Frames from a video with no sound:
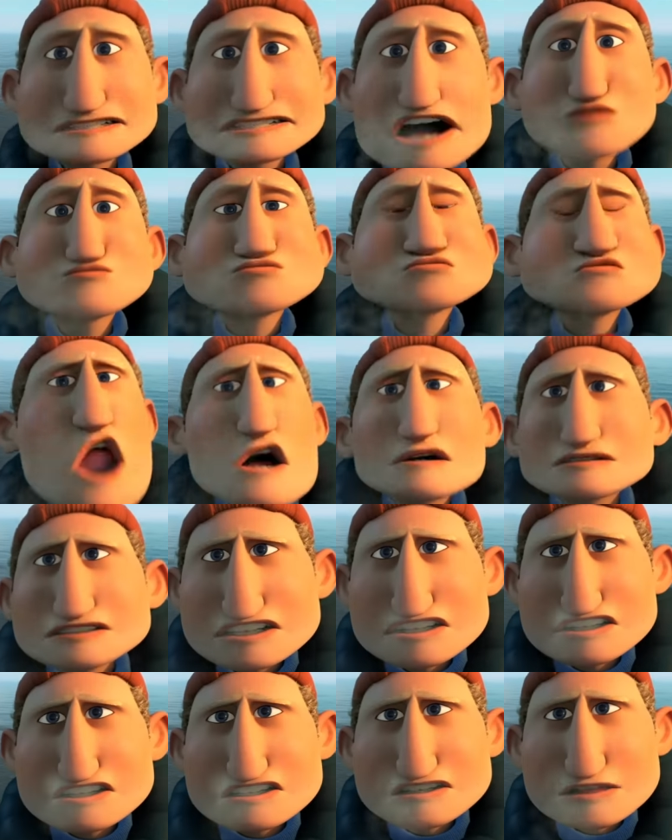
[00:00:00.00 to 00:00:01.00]
and
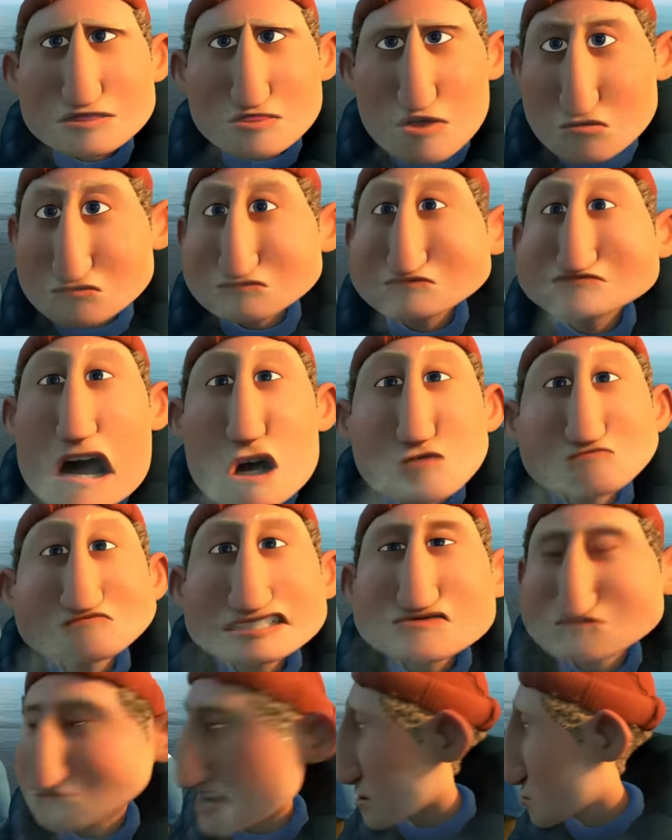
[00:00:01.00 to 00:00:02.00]
helpless, the
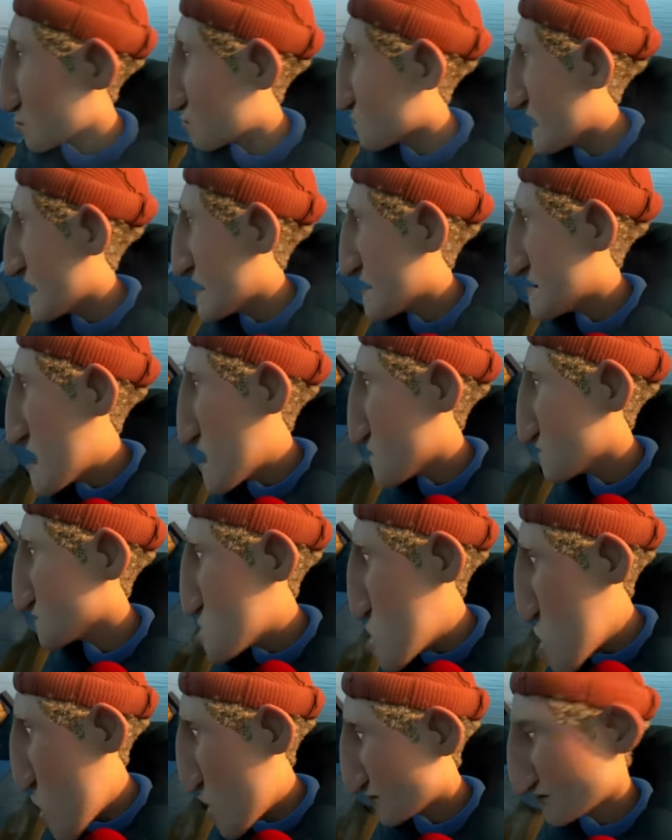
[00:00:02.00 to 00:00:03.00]
baby penguins are
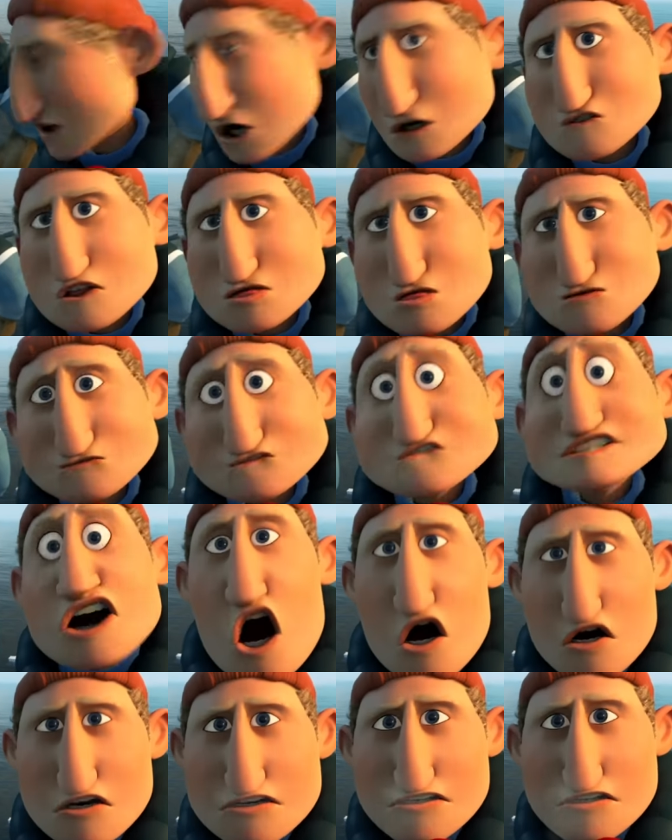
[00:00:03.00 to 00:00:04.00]
frozen with
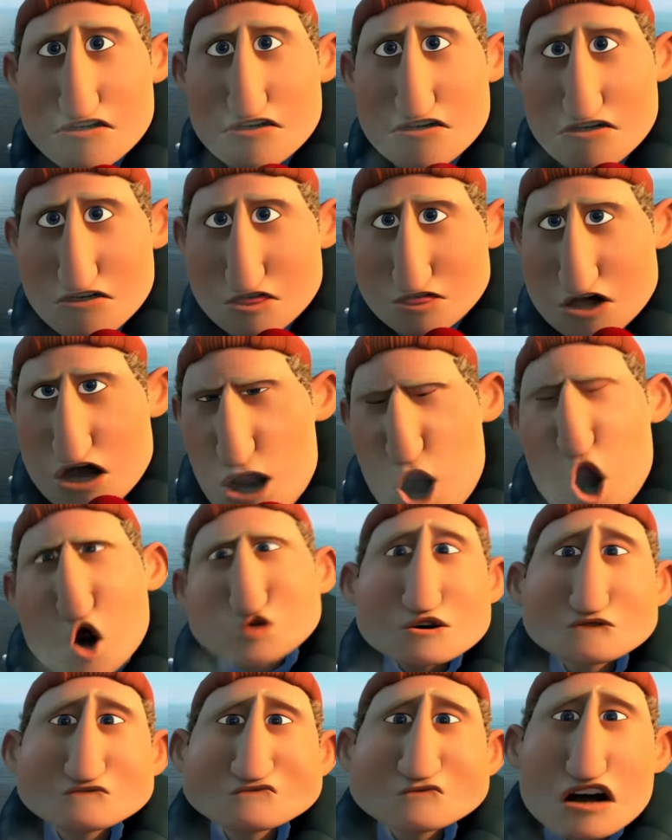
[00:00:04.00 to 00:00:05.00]
fear. They
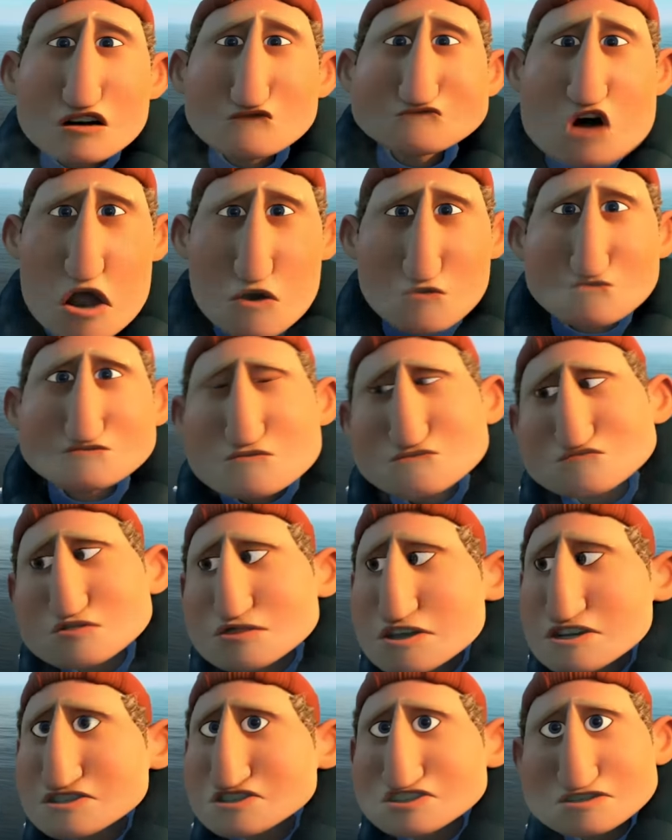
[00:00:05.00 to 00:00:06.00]
know if they fall from
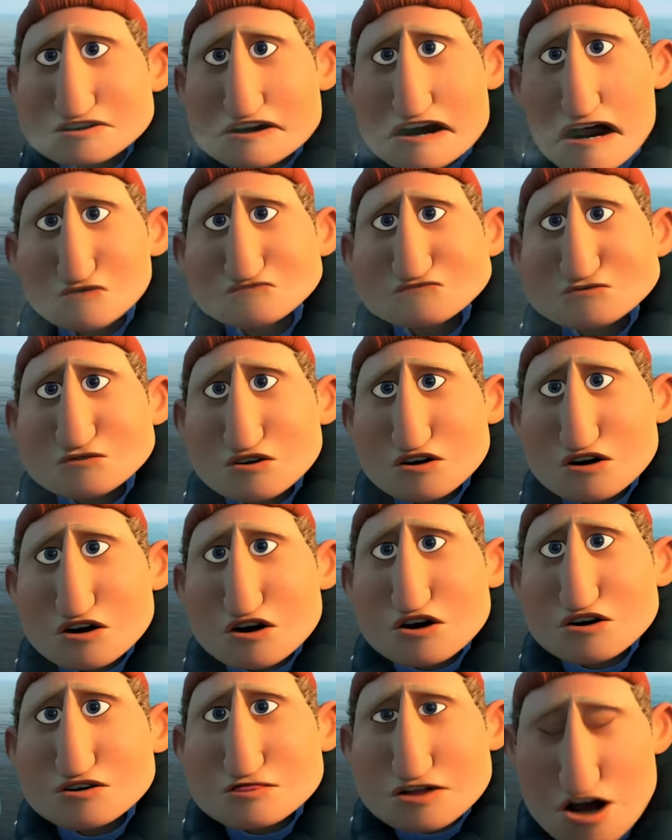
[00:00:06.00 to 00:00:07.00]
this cliff,
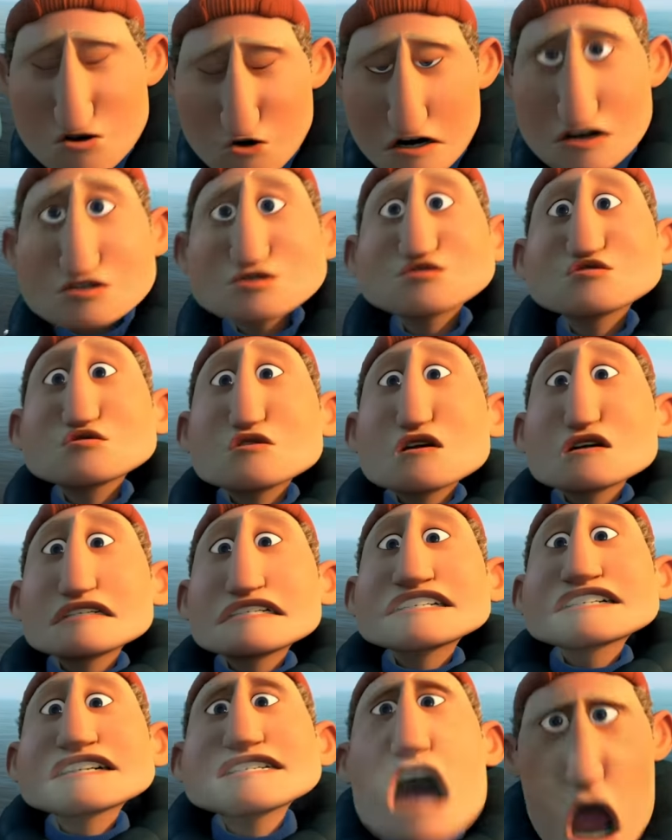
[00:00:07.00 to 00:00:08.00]
they will
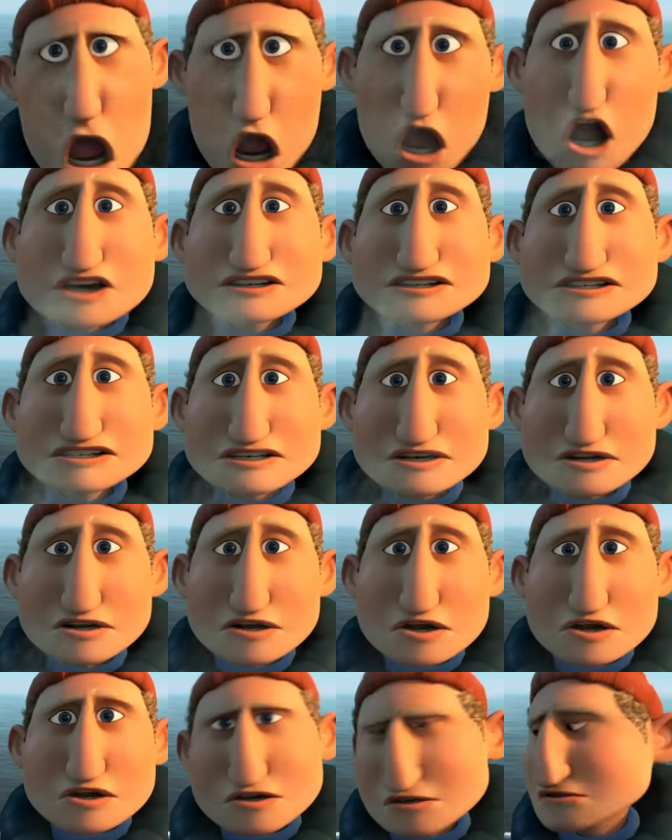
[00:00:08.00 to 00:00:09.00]
surely die.
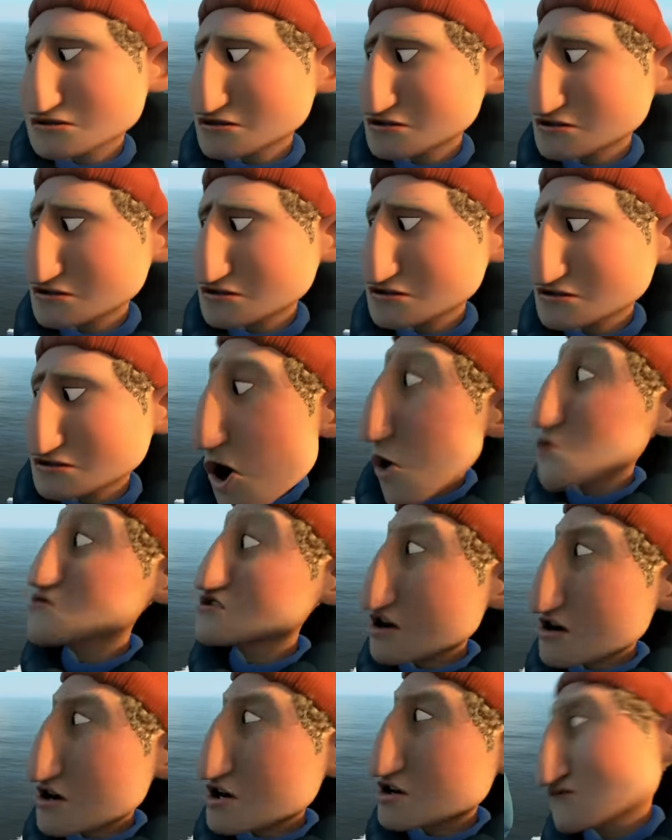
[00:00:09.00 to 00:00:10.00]

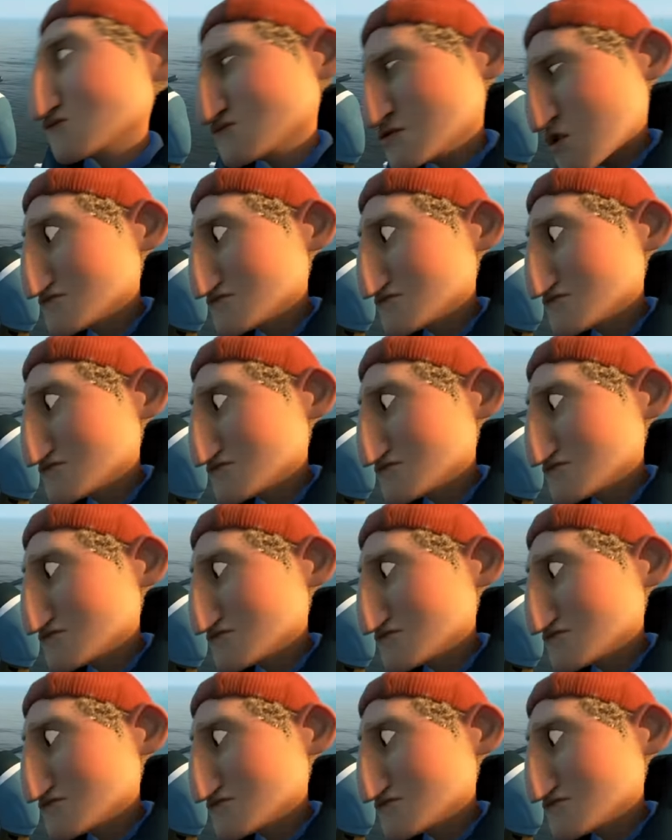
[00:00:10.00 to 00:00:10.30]
Gunther, give